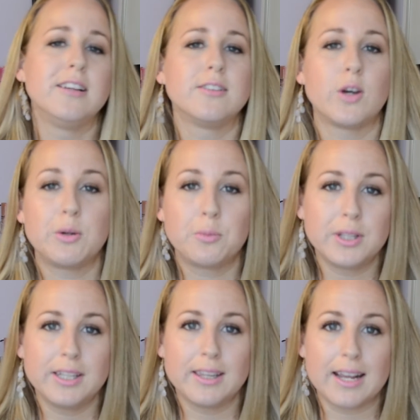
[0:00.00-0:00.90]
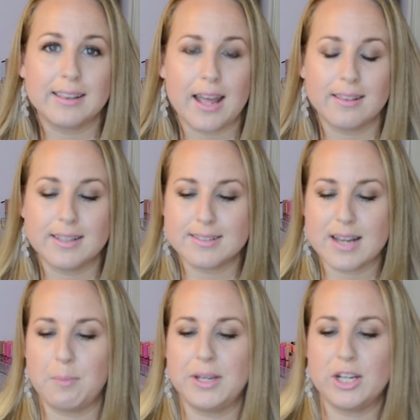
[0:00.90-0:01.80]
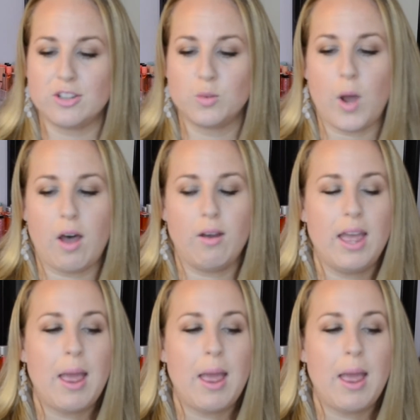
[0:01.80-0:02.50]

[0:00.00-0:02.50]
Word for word: So I really like that this time of year as well.